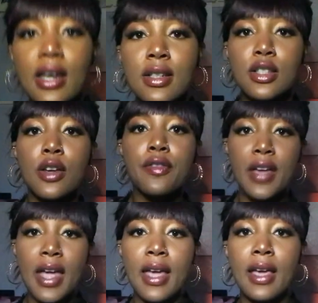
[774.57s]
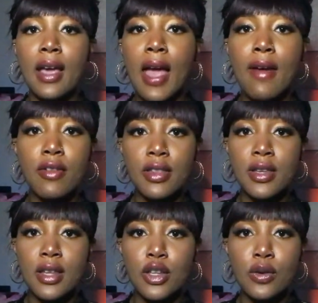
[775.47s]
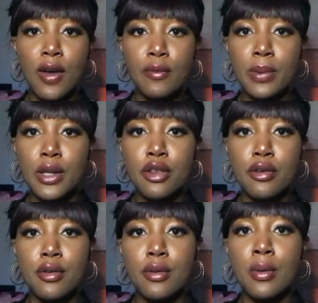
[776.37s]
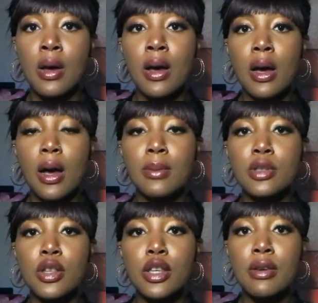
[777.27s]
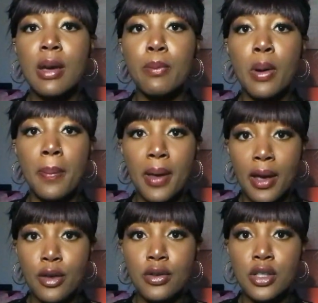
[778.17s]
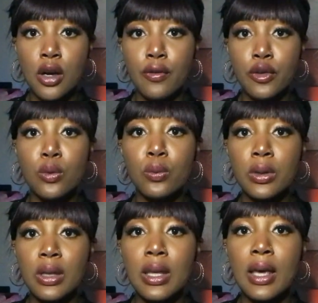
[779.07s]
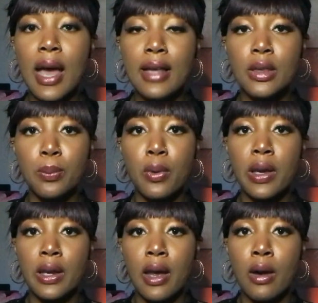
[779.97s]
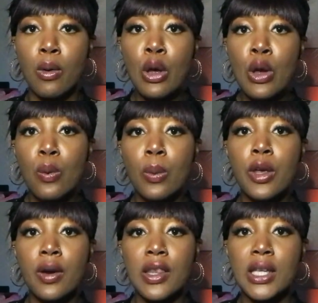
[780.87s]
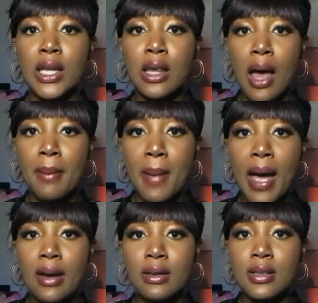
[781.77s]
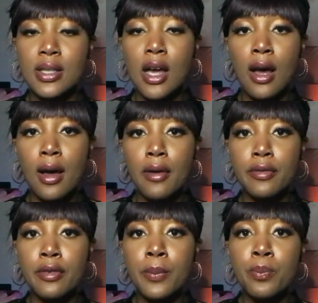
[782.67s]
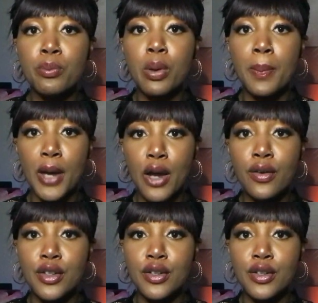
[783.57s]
surveying everything that you have been through, so that you can prepare yourself. You're really at the point now where you're at the climax of preparing